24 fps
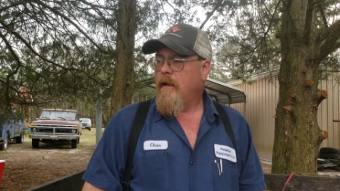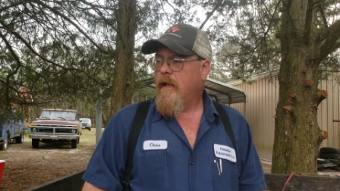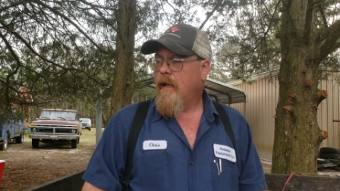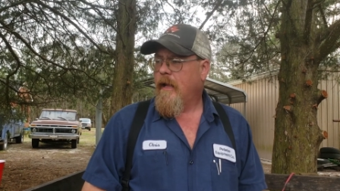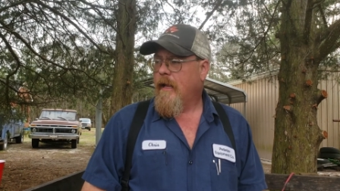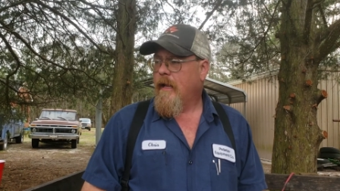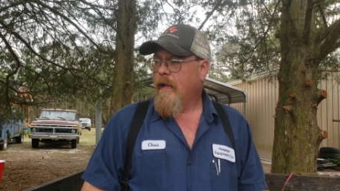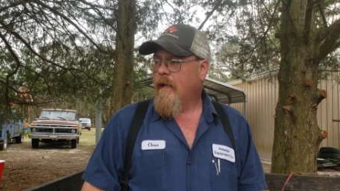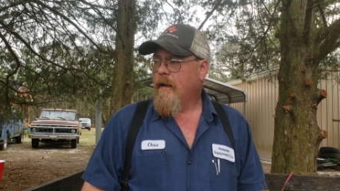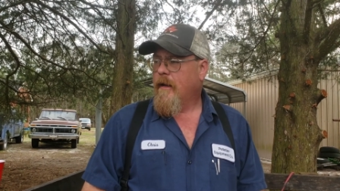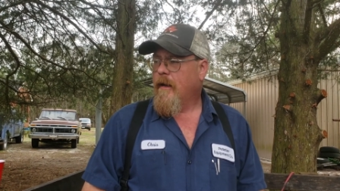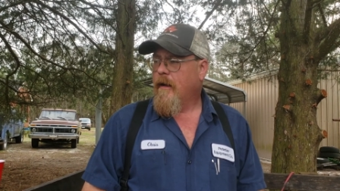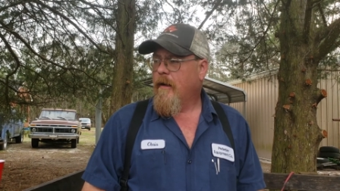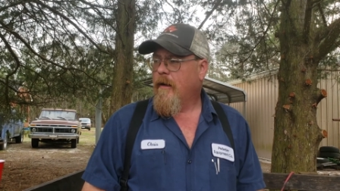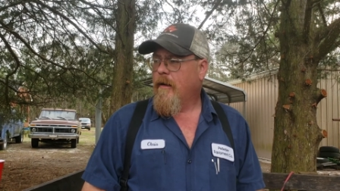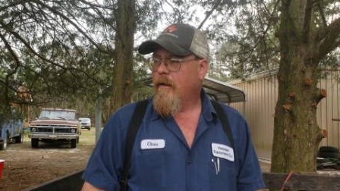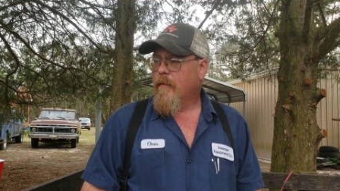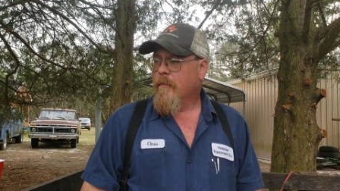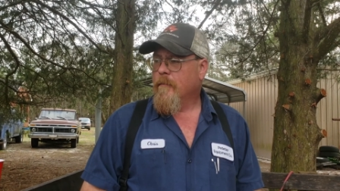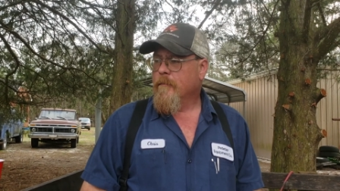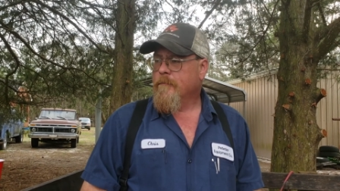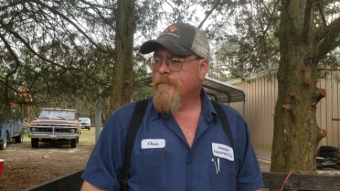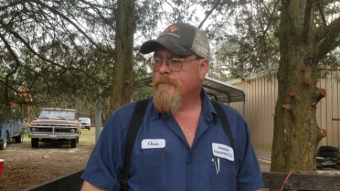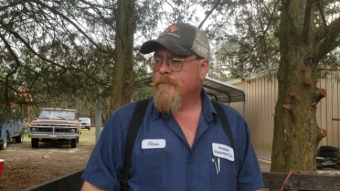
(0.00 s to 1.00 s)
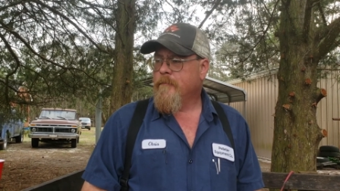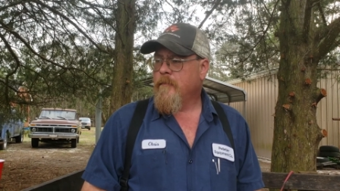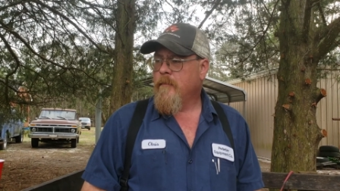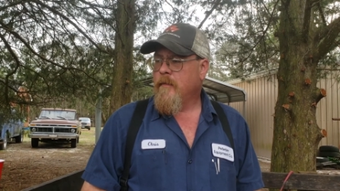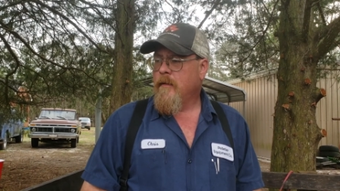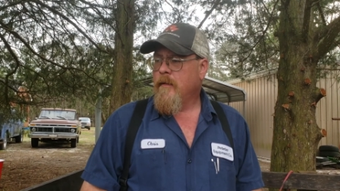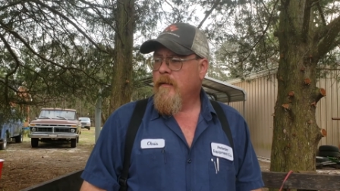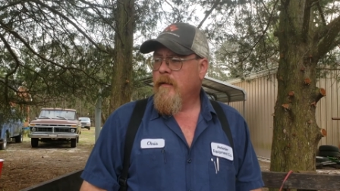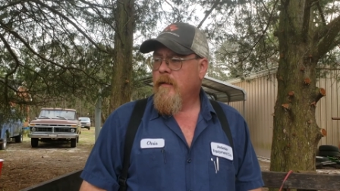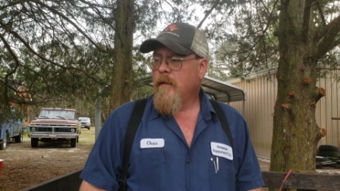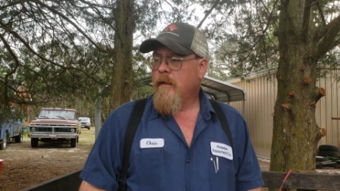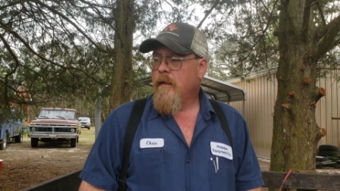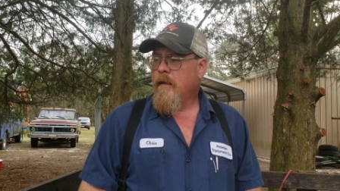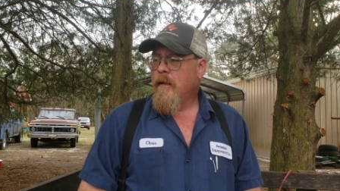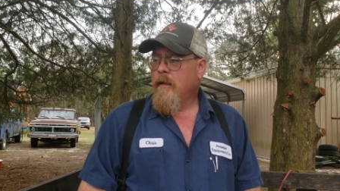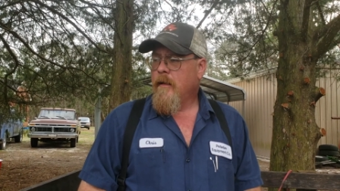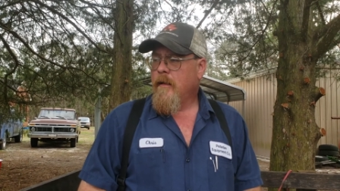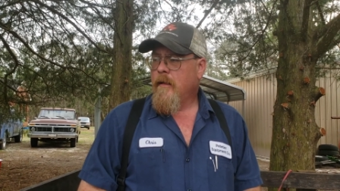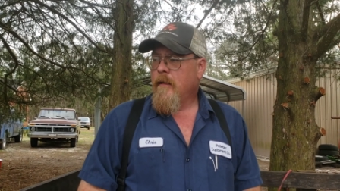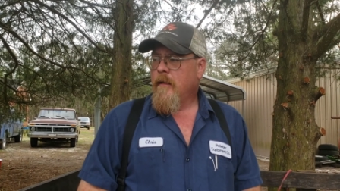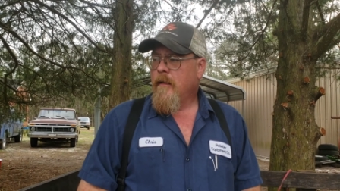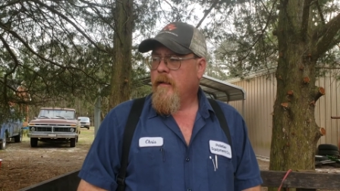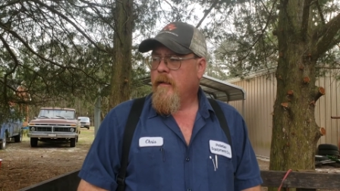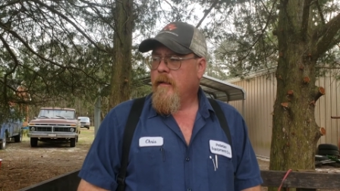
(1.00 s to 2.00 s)
And, um,
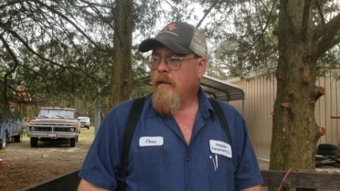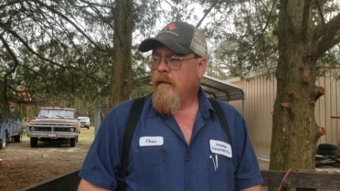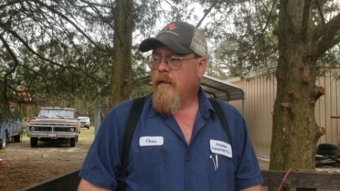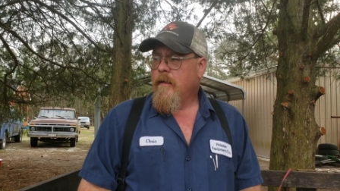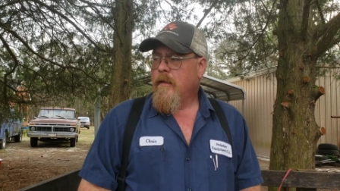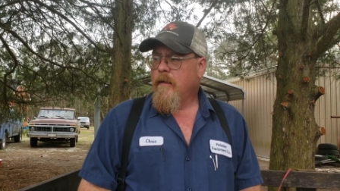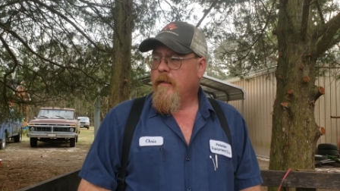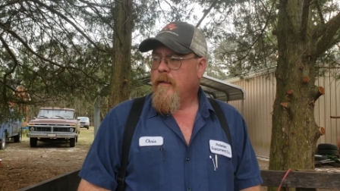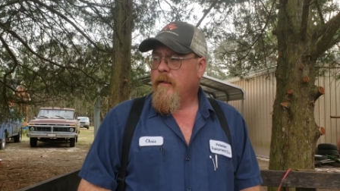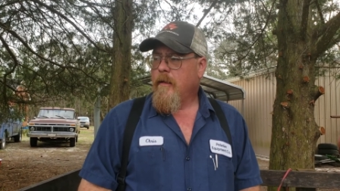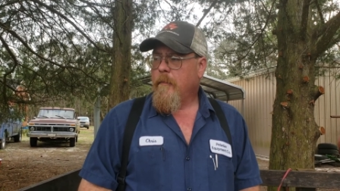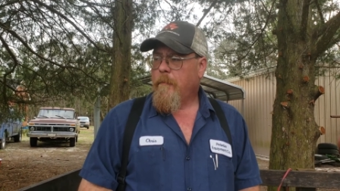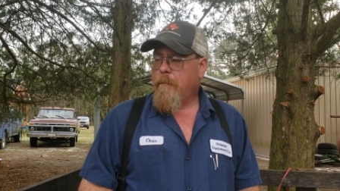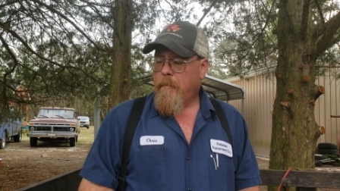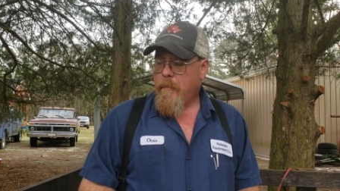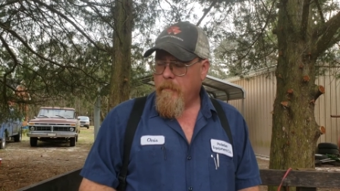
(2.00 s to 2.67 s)
the,